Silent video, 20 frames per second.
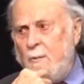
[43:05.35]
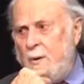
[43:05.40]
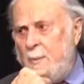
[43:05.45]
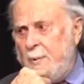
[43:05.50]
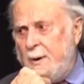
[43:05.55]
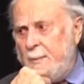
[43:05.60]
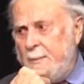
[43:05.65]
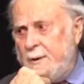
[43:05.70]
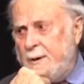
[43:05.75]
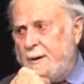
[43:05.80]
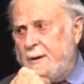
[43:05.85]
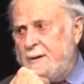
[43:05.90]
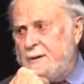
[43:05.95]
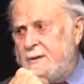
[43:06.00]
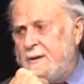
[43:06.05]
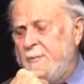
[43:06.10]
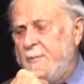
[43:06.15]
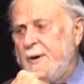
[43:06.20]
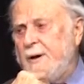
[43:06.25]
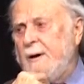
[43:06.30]
Republicans
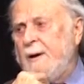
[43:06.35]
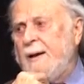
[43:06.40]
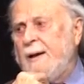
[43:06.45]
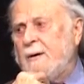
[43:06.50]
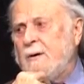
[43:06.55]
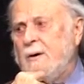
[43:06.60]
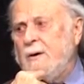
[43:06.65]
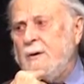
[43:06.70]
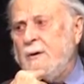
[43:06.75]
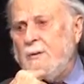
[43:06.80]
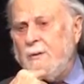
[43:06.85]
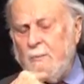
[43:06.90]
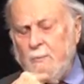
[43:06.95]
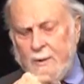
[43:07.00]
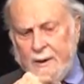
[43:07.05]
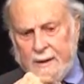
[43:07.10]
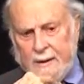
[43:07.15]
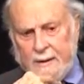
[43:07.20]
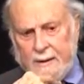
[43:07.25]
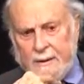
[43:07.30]
have been elected to the
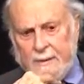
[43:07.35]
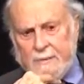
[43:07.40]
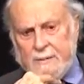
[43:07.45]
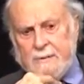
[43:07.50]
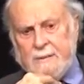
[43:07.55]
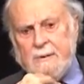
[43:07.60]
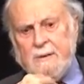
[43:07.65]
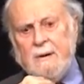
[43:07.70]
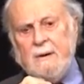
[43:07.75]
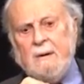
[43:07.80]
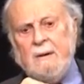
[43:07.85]
White House.